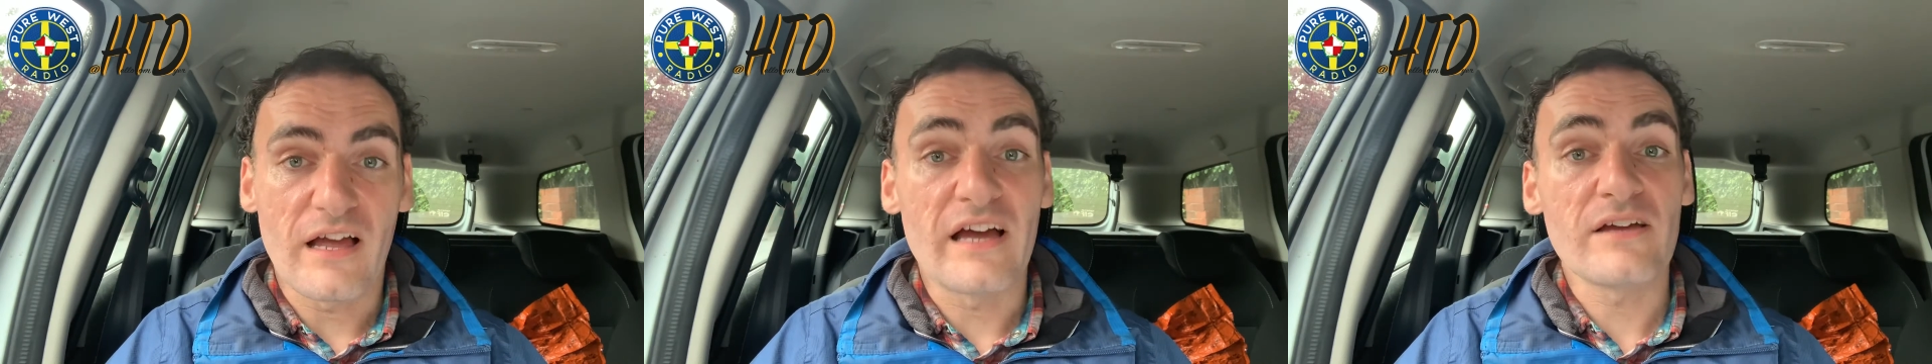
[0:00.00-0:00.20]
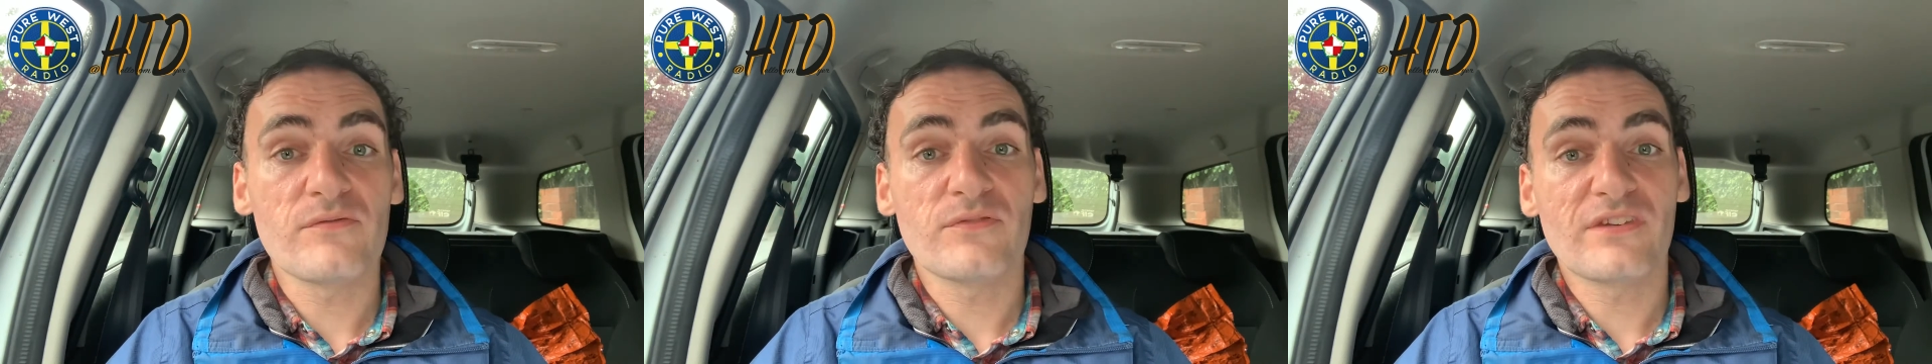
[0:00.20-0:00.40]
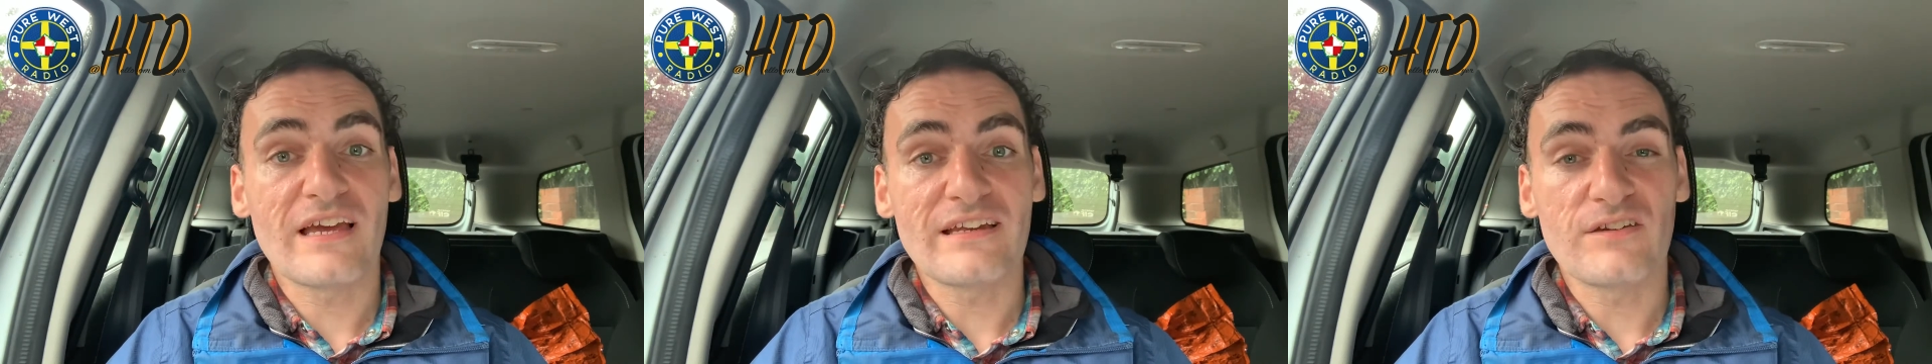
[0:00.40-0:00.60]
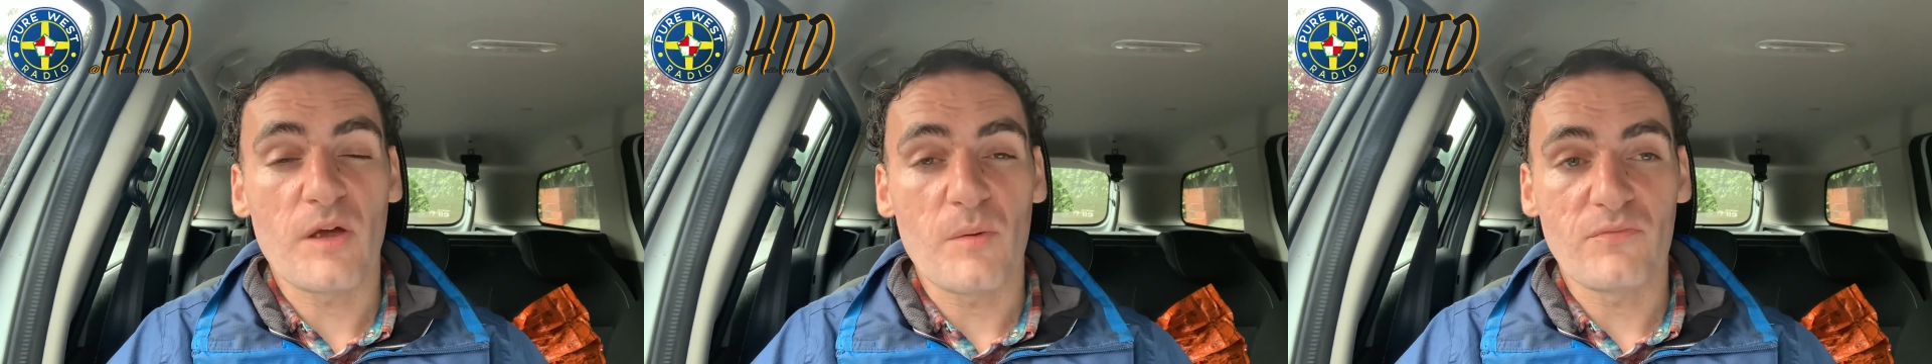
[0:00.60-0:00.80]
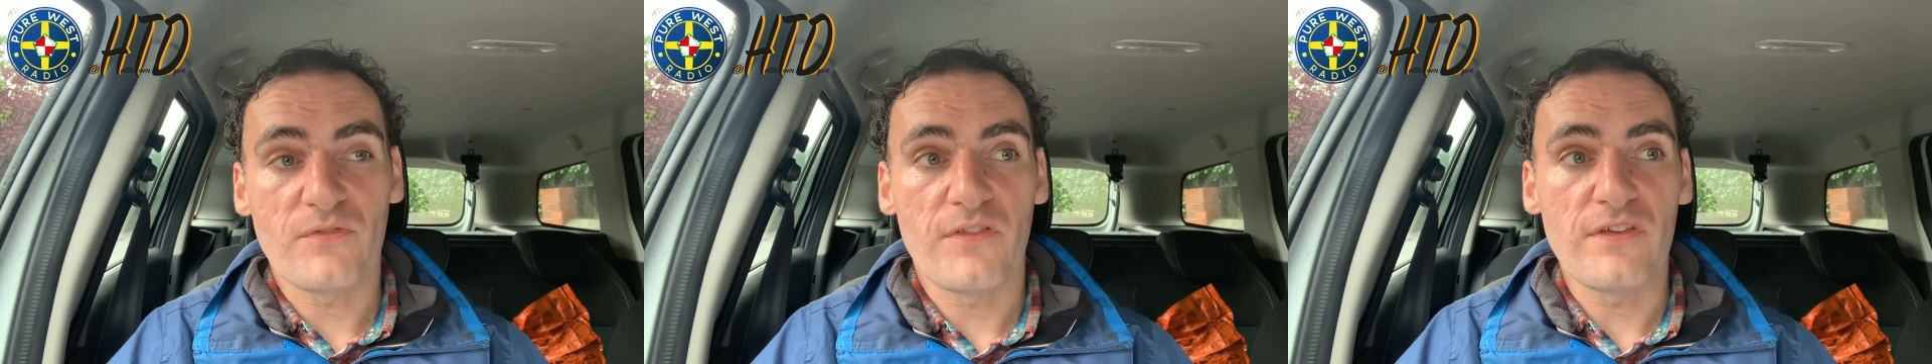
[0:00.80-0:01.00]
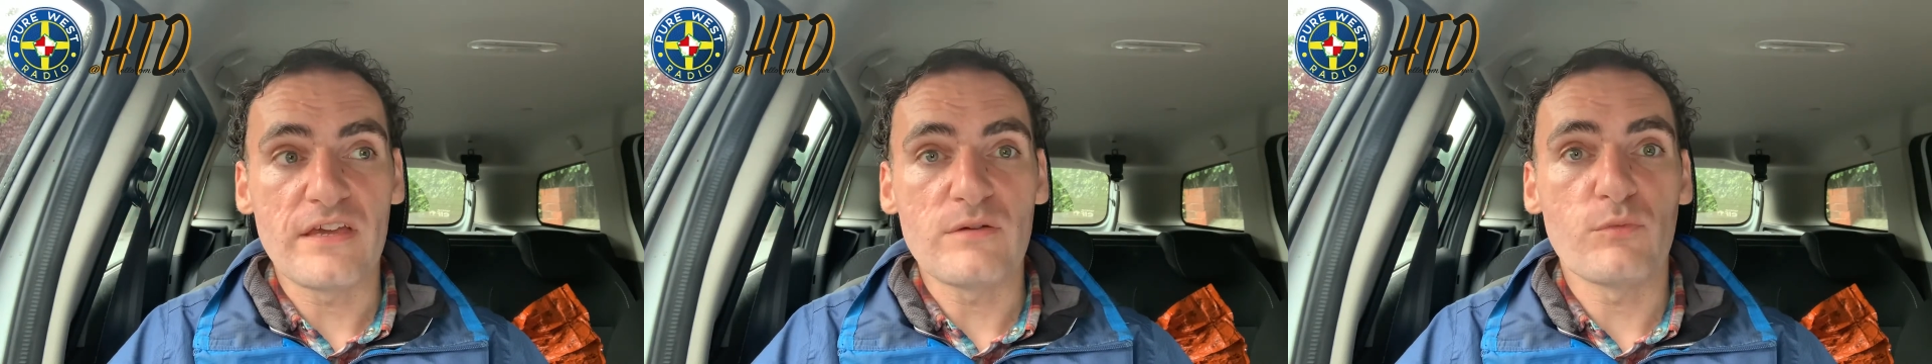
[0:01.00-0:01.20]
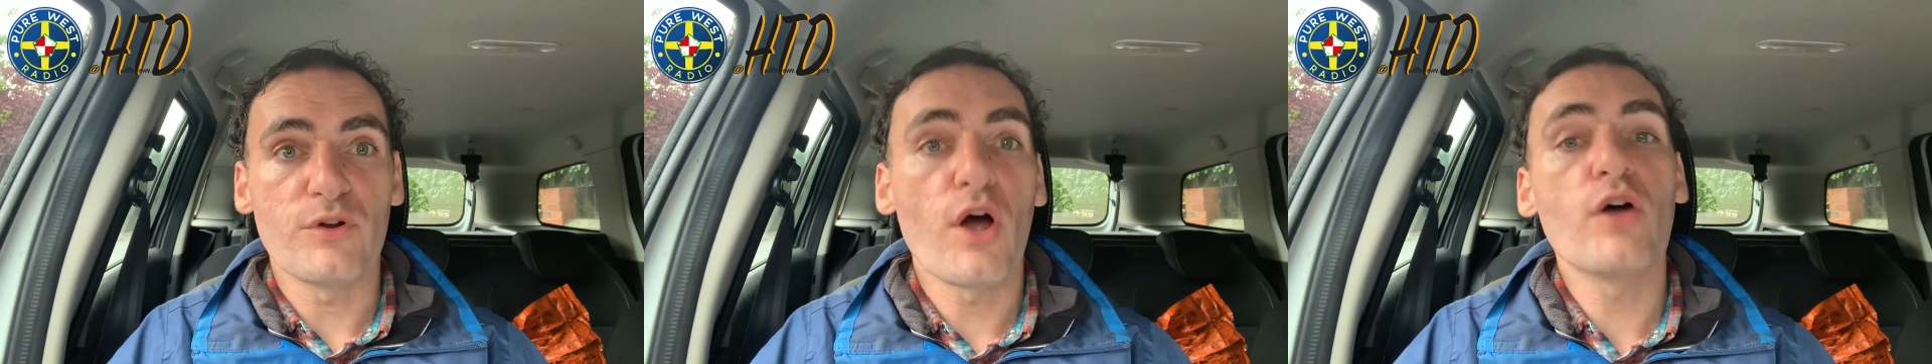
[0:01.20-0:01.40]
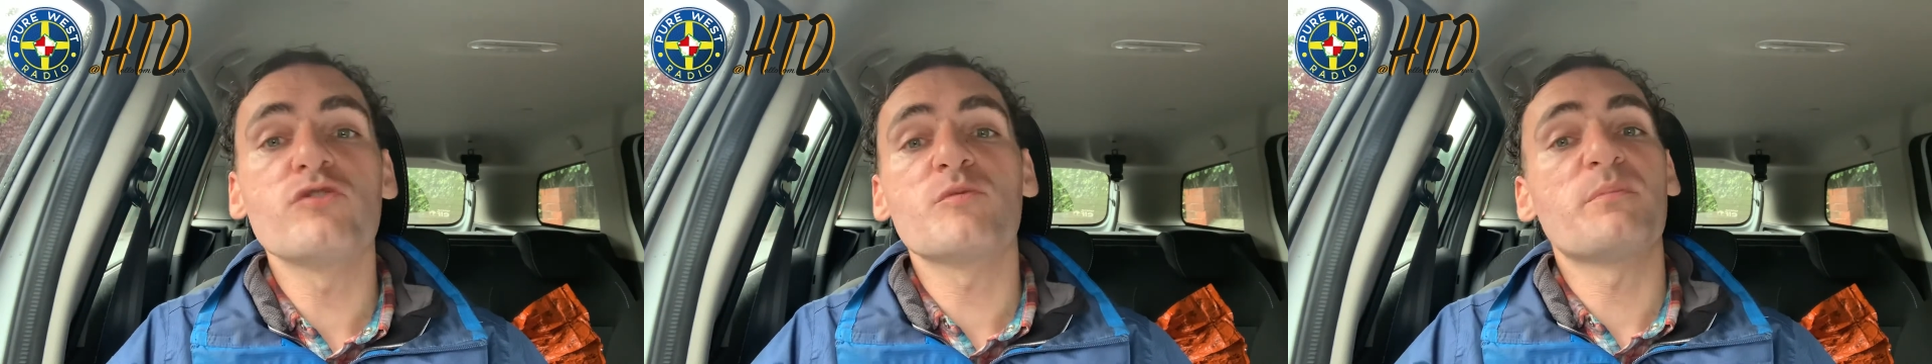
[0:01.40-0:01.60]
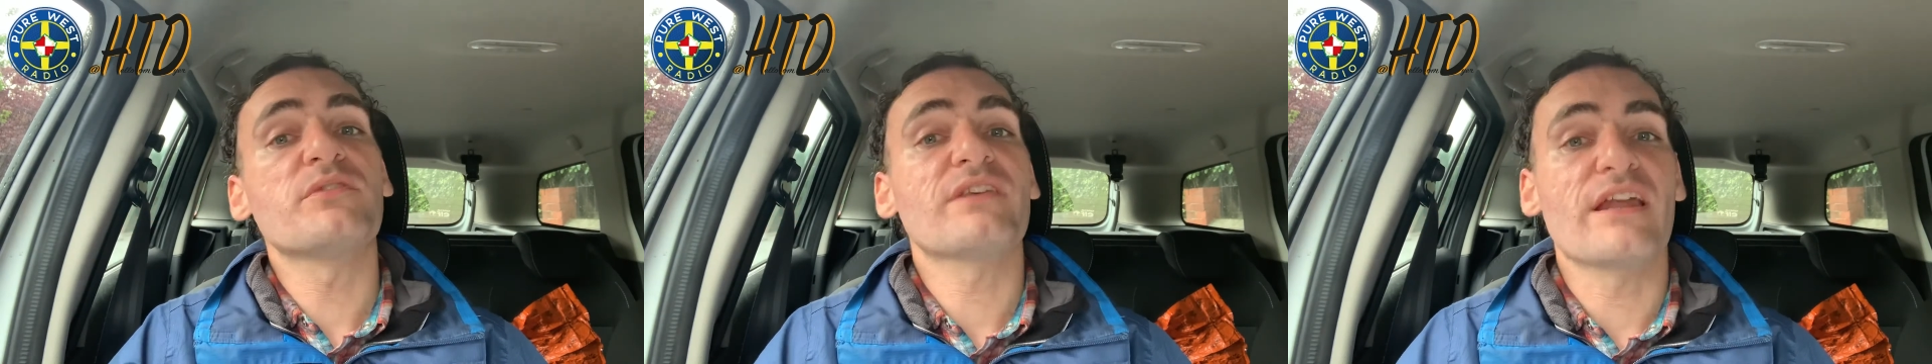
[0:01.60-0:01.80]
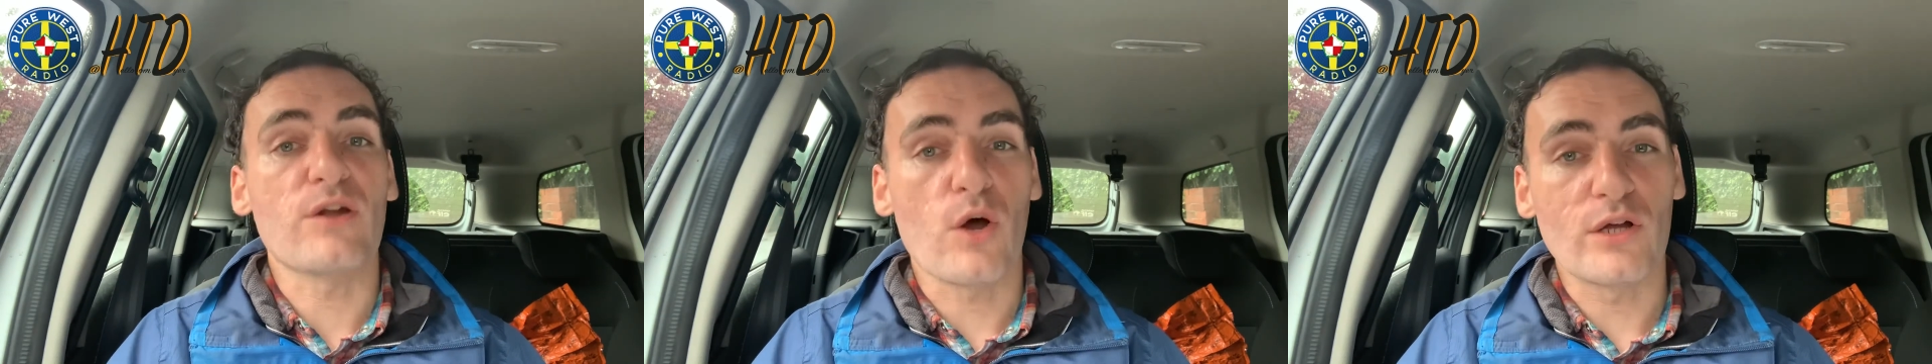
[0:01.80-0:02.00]
I've signed up for the
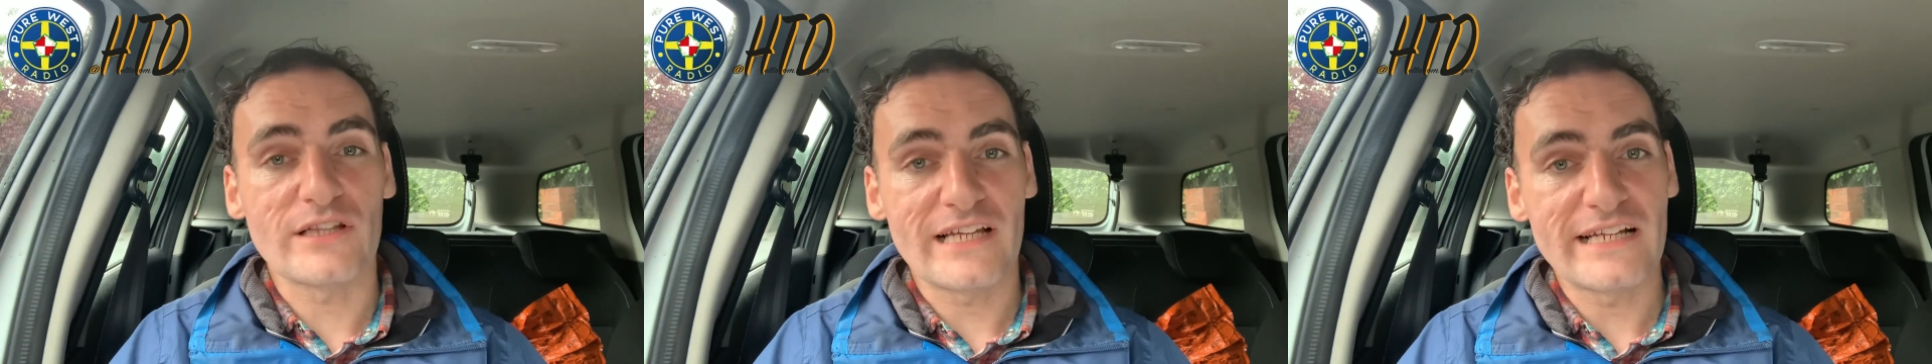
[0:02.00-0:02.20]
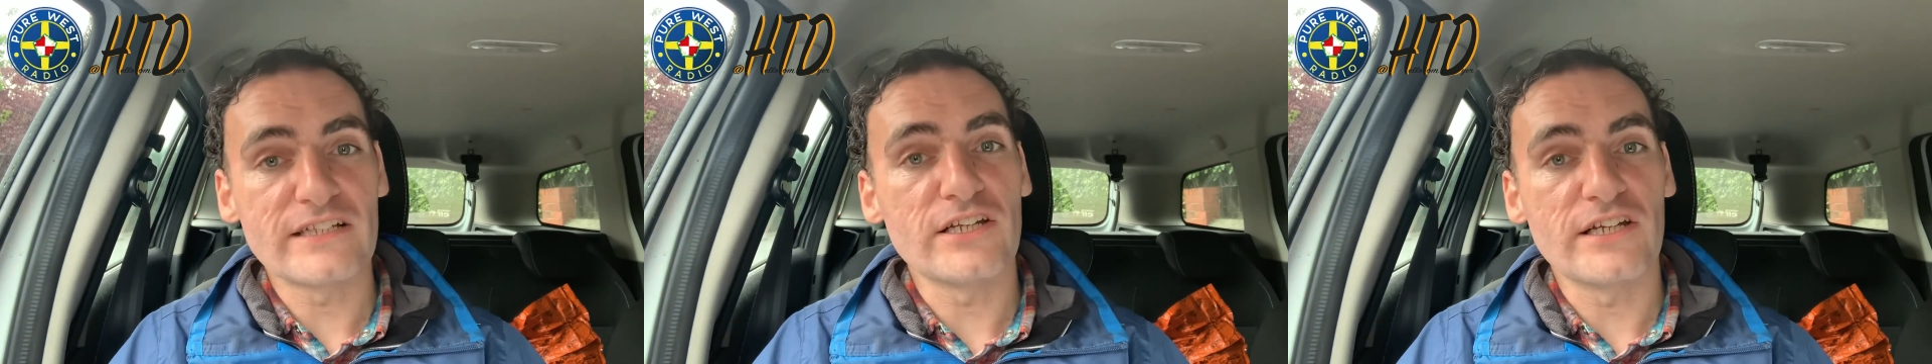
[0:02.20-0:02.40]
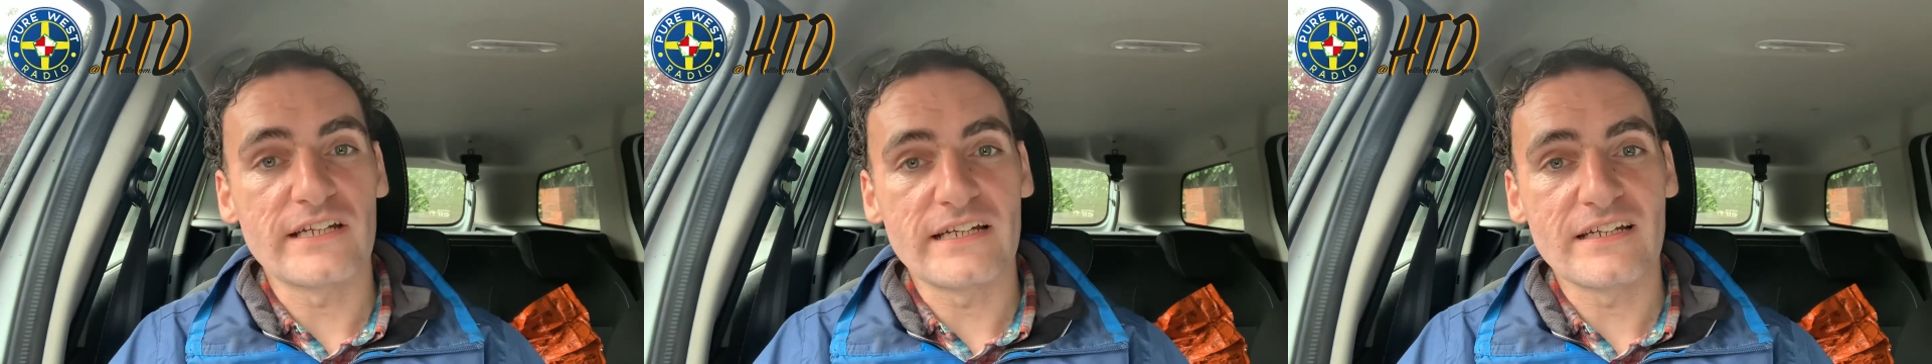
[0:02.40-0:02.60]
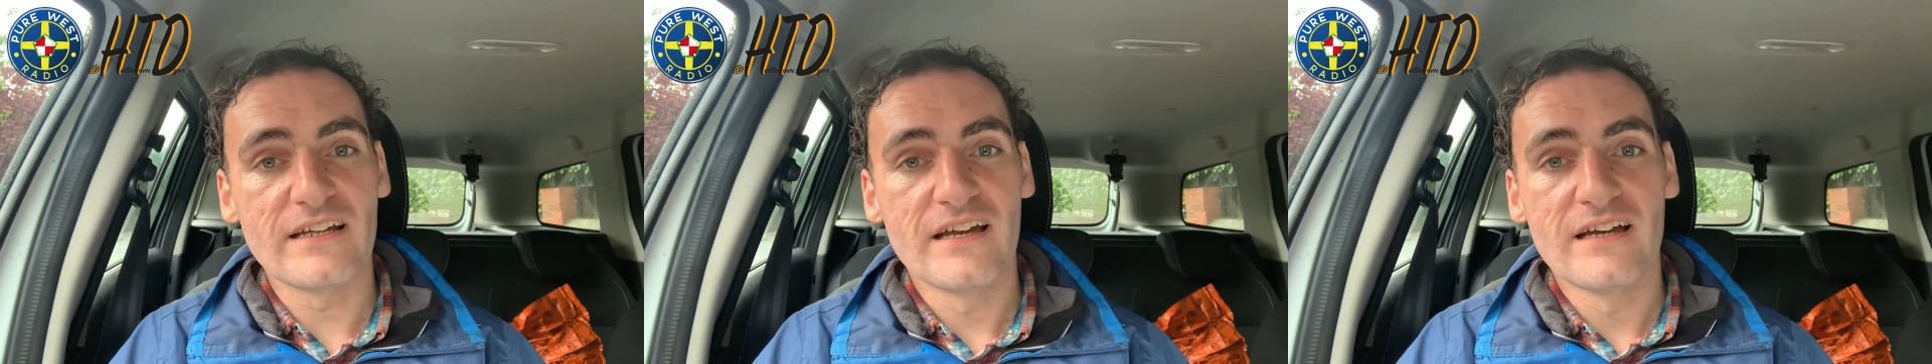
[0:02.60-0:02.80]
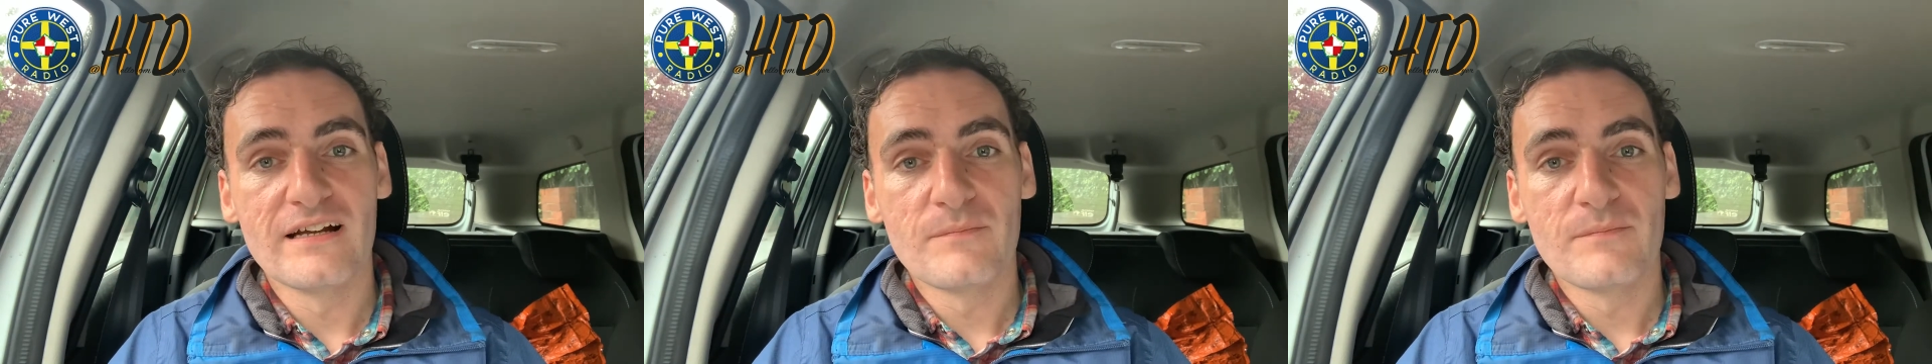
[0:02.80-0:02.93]
100% online learning,